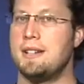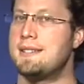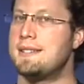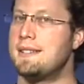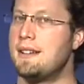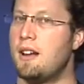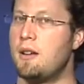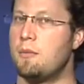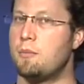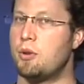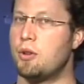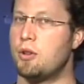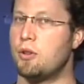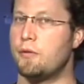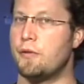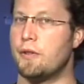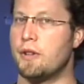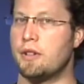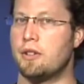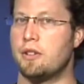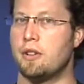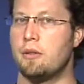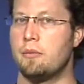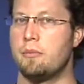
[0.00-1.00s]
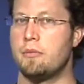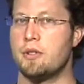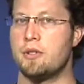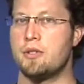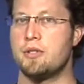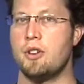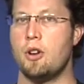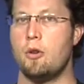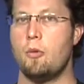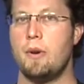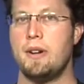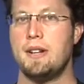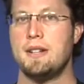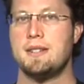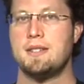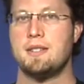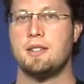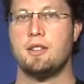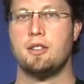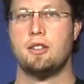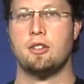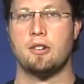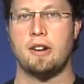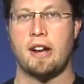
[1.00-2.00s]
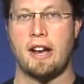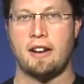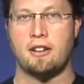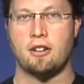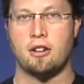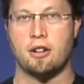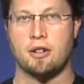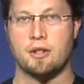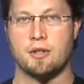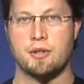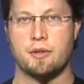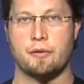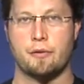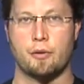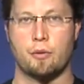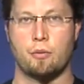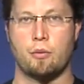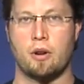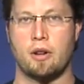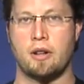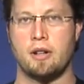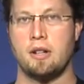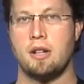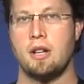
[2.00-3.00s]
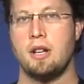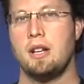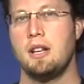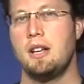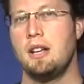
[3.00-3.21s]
it's not perfect. There's no way to sync your add-ons, for one,